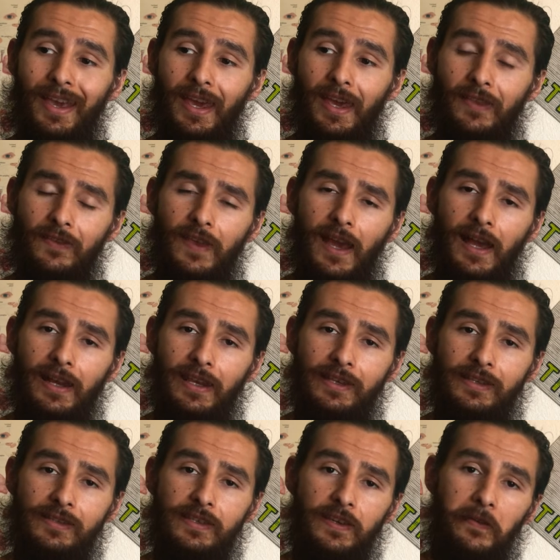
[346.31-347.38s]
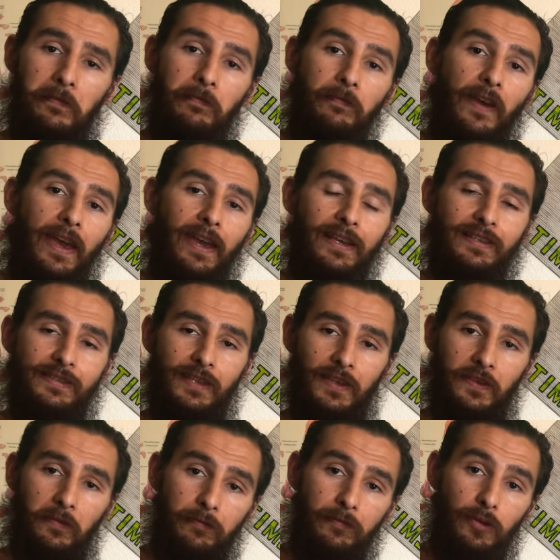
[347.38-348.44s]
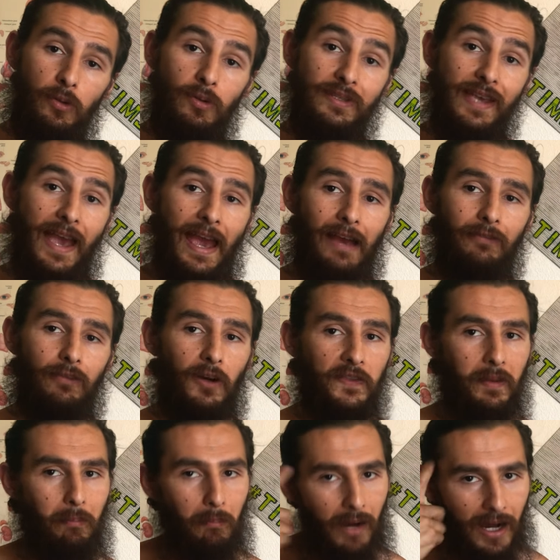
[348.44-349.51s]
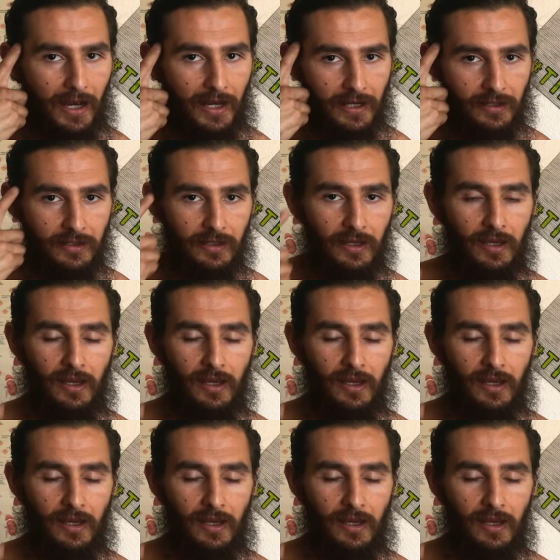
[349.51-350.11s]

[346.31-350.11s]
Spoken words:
and that is the effects that the foods have on the mind.